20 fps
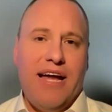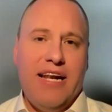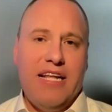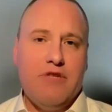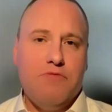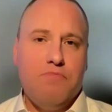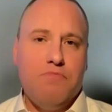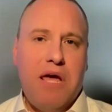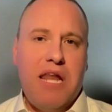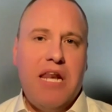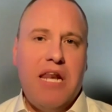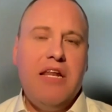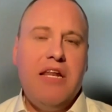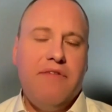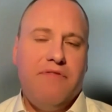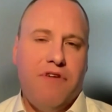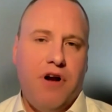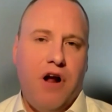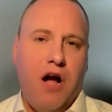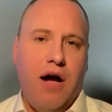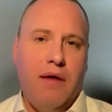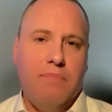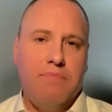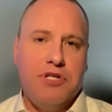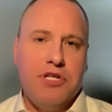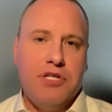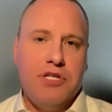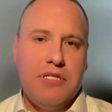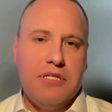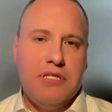as many different
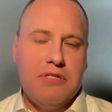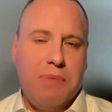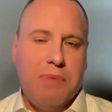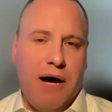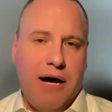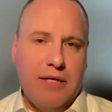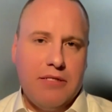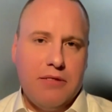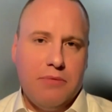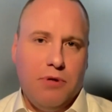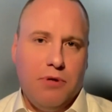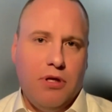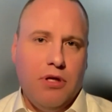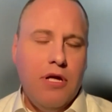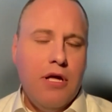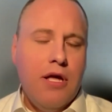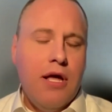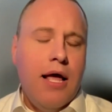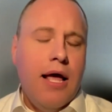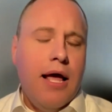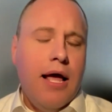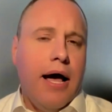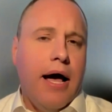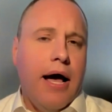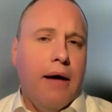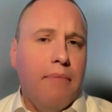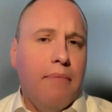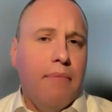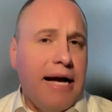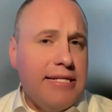options as possible.
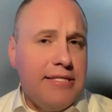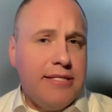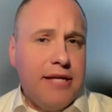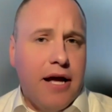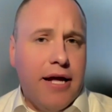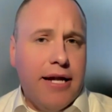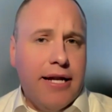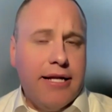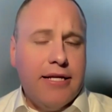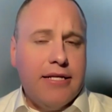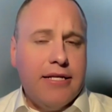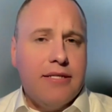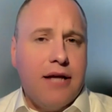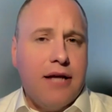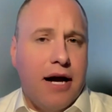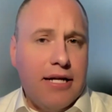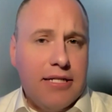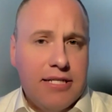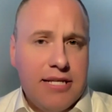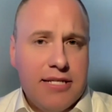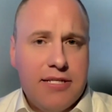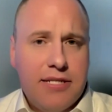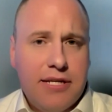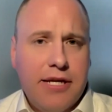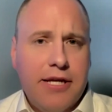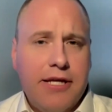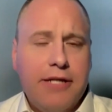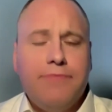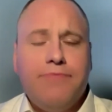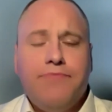My son is
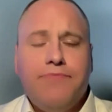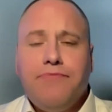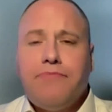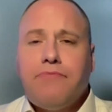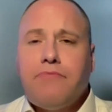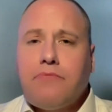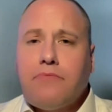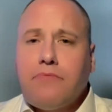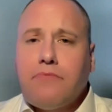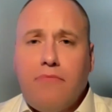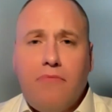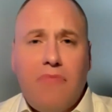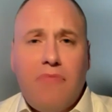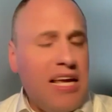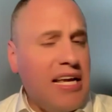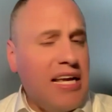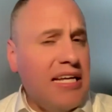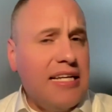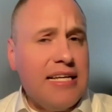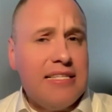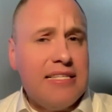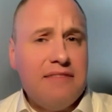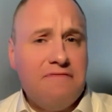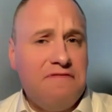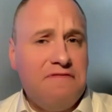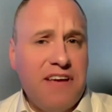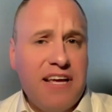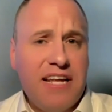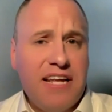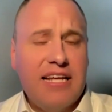autistic. He doesn't
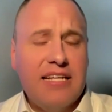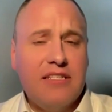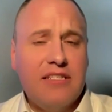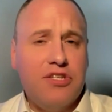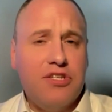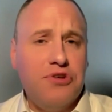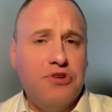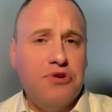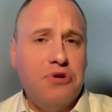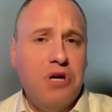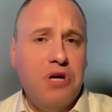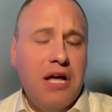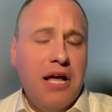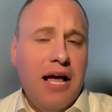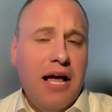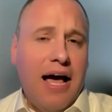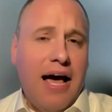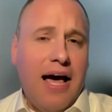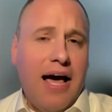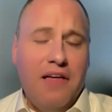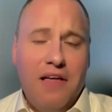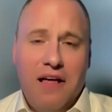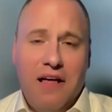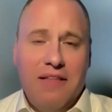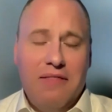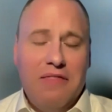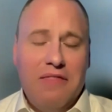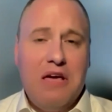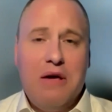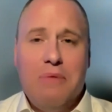fit into
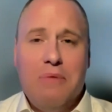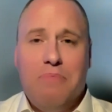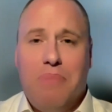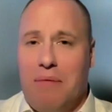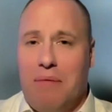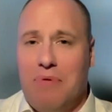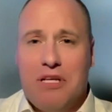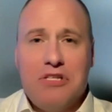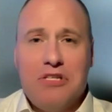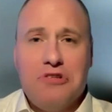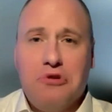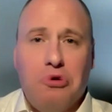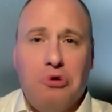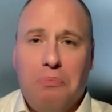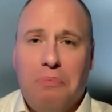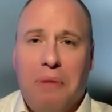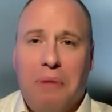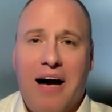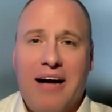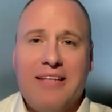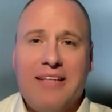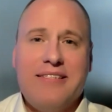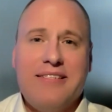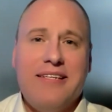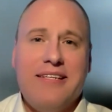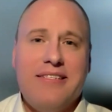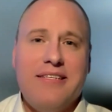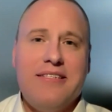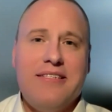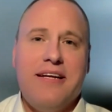the public school box
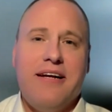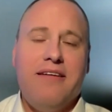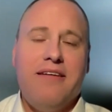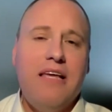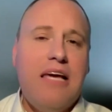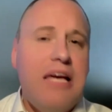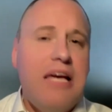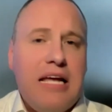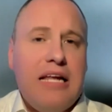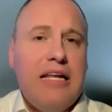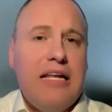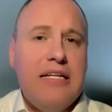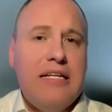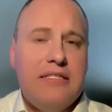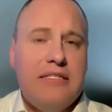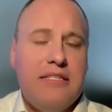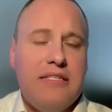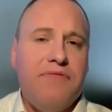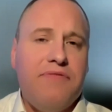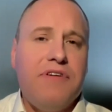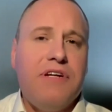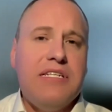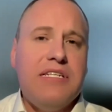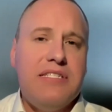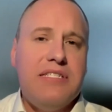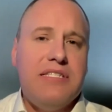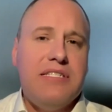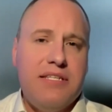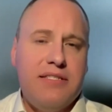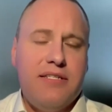necessarily. He needs different
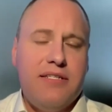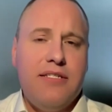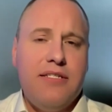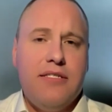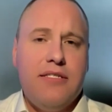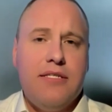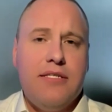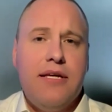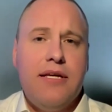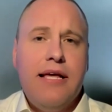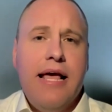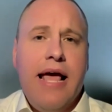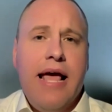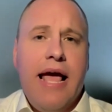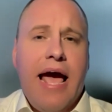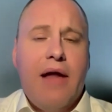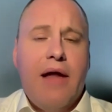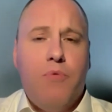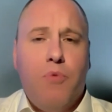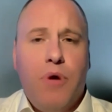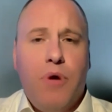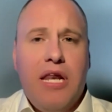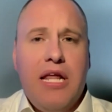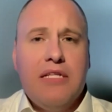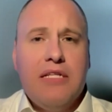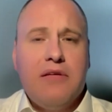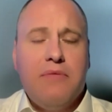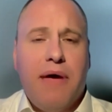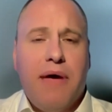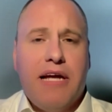assistance. And we need
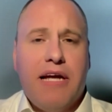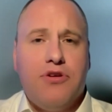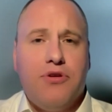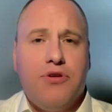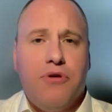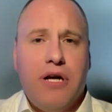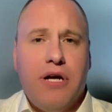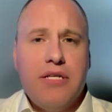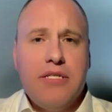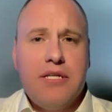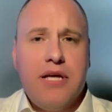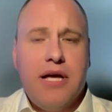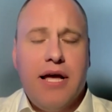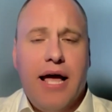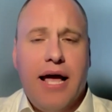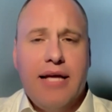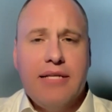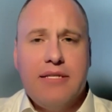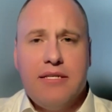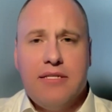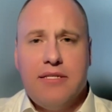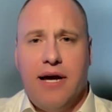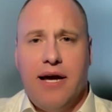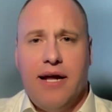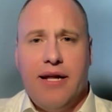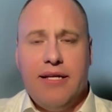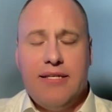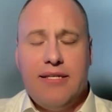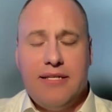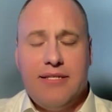to make sure as a
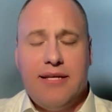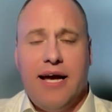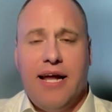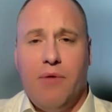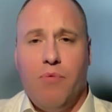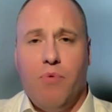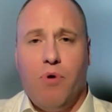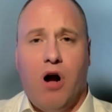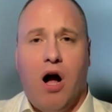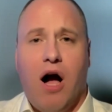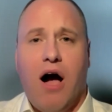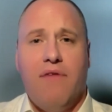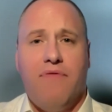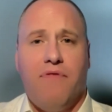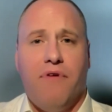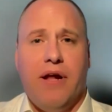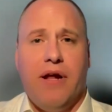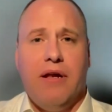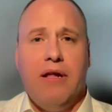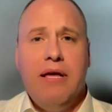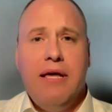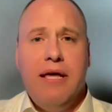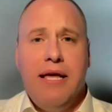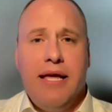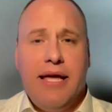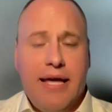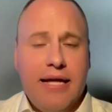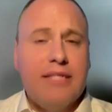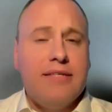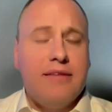society we're offering
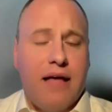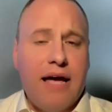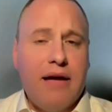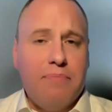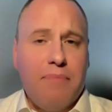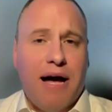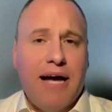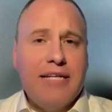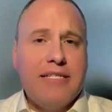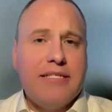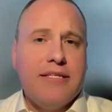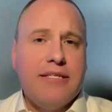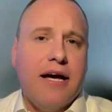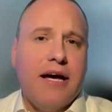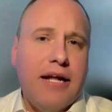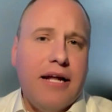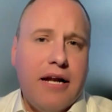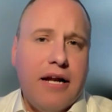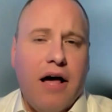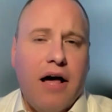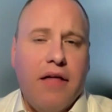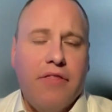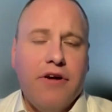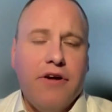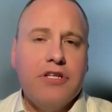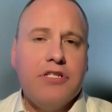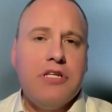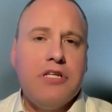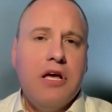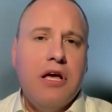kids like my son and
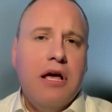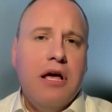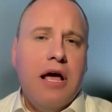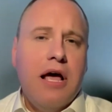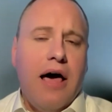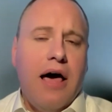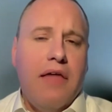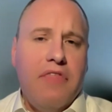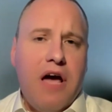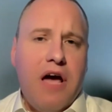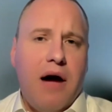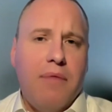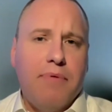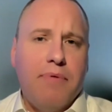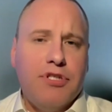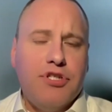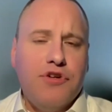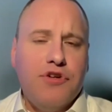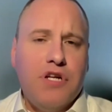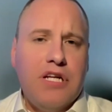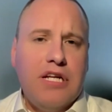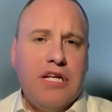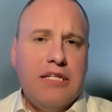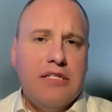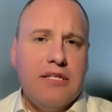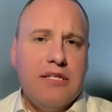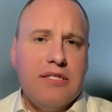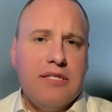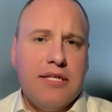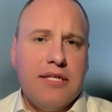others the opportunity
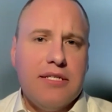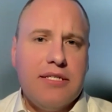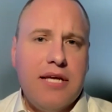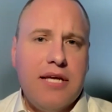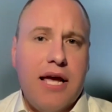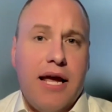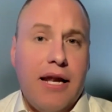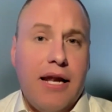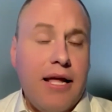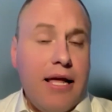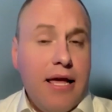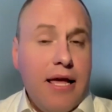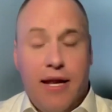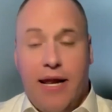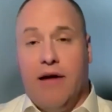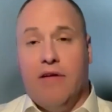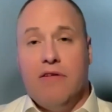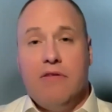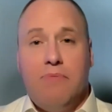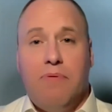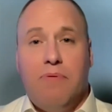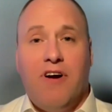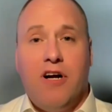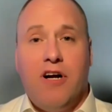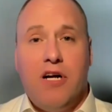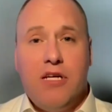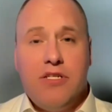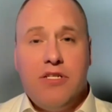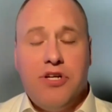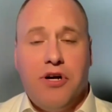to succeed. Now, as far
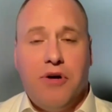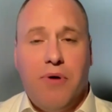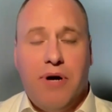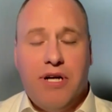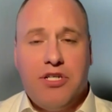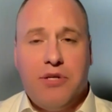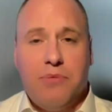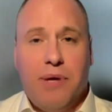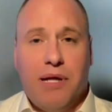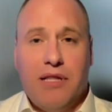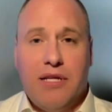as your question about the